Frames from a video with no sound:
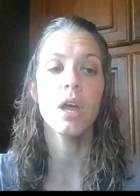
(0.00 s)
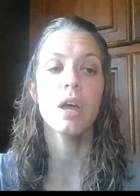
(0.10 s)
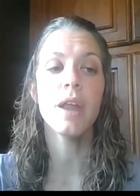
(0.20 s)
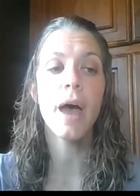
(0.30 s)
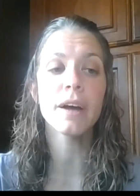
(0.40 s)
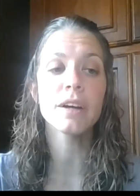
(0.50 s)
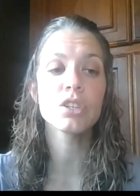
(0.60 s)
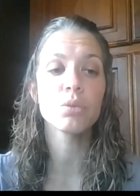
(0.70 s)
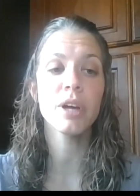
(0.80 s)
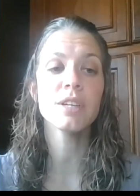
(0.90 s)
Next,
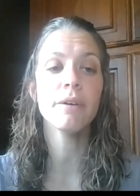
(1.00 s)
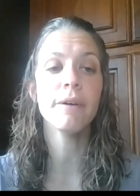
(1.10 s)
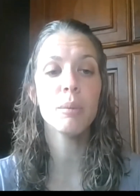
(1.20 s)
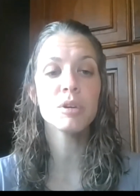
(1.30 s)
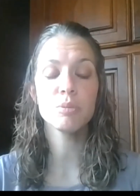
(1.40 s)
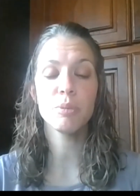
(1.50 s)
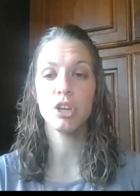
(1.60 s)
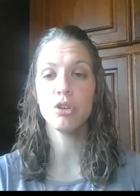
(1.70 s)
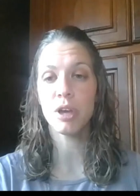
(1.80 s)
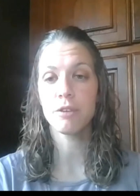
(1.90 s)
write down how much money
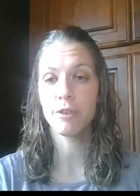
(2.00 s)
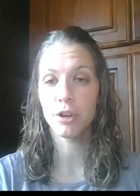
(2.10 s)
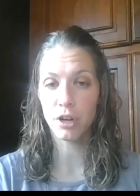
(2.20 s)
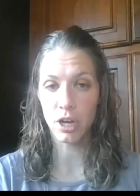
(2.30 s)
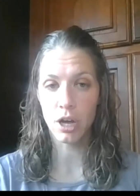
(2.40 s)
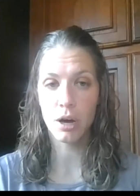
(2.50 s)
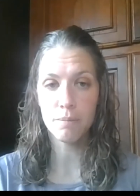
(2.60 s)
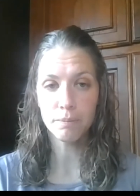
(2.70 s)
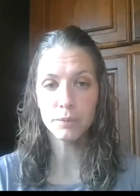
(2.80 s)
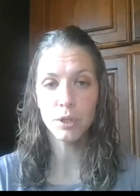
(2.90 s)
you make for your
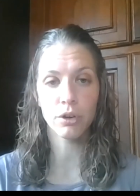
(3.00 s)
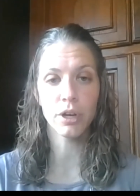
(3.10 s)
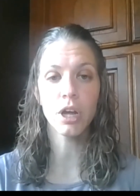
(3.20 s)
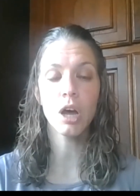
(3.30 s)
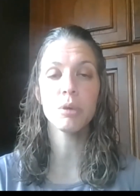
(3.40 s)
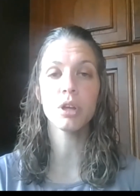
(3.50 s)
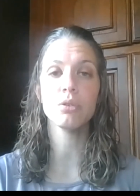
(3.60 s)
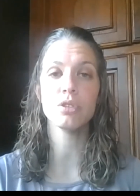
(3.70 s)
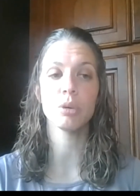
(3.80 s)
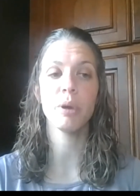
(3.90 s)
income. Your income
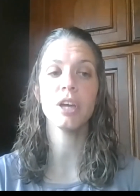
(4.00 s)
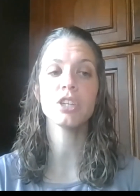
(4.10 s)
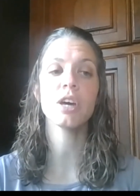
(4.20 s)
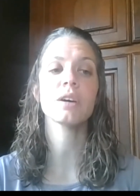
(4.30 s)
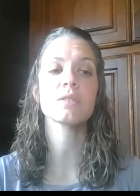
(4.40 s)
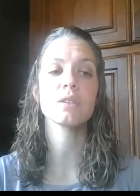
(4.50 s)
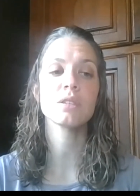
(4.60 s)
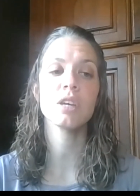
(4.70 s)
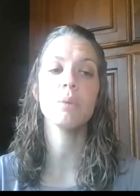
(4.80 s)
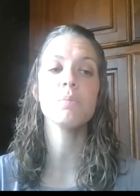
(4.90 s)
includes your paychecks,
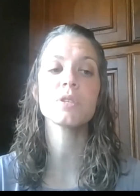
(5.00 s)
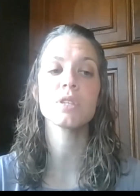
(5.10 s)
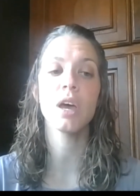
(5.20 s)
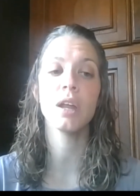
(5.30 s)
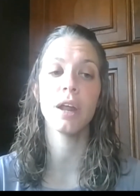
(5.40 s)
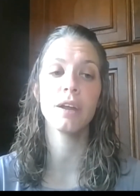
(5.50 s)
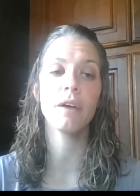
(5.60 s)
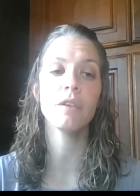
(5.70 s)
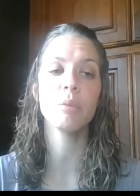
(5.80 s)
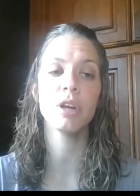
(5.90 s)
tips, and any
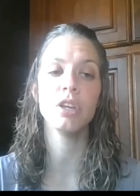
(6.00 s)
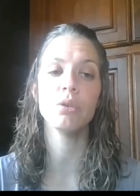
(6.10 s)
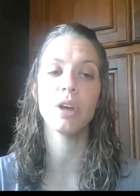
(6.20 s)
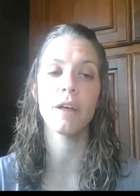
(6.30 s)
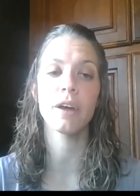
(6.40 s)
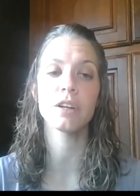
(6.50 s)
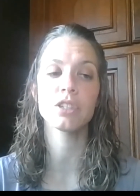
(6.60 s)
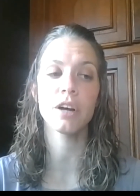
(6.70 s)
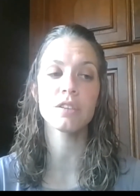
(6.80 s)
other money you get, like child